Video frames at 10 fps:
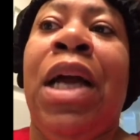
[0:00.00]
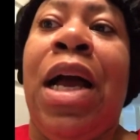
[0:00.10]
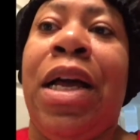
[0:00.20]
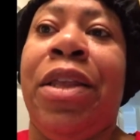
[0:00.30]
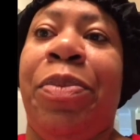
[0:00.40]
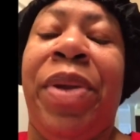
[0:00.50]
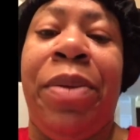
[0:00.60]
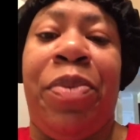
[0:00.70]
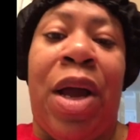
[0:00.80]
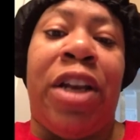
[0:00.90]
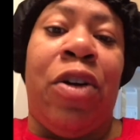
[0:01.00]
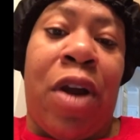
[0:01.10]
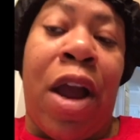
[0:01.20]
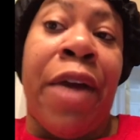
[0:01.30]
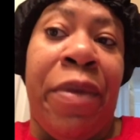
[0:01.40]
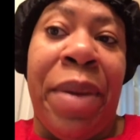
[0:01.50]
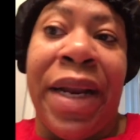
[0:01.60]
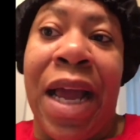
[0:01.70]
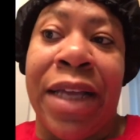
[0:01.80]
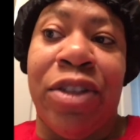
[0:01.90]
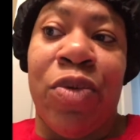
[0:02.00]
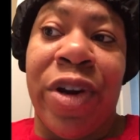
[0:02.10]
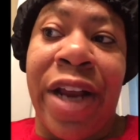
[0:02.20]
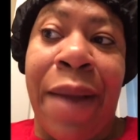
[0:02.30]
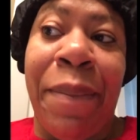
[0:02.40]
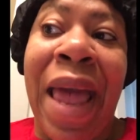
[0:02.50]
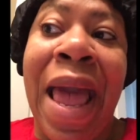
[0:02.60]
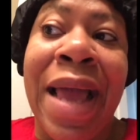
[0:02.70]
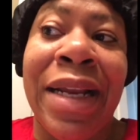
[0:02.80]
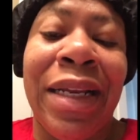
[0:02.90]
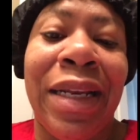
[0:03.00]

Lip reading: other people, I know everybody has to wear that padding.